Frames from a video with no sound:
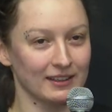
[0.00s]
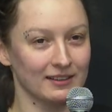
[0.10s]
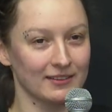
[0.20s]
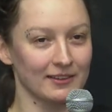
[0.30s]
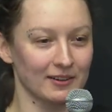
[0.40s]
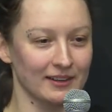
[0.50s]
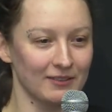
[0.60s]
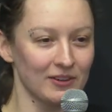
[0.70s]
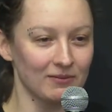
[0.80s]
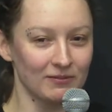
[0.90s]
It does a little
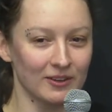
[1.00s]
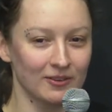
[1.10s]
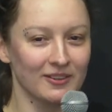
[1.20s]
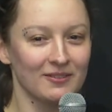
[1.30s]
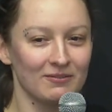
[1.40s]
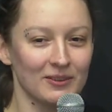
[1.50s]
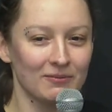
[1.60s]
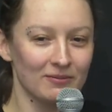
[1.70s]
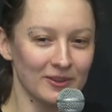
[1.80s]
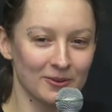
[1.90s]
like pew pew pew
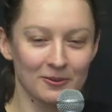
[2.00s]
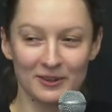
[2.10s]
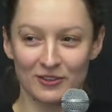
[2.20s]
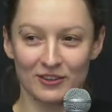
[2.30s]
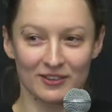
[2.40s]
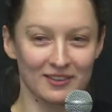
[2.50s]
pew, which is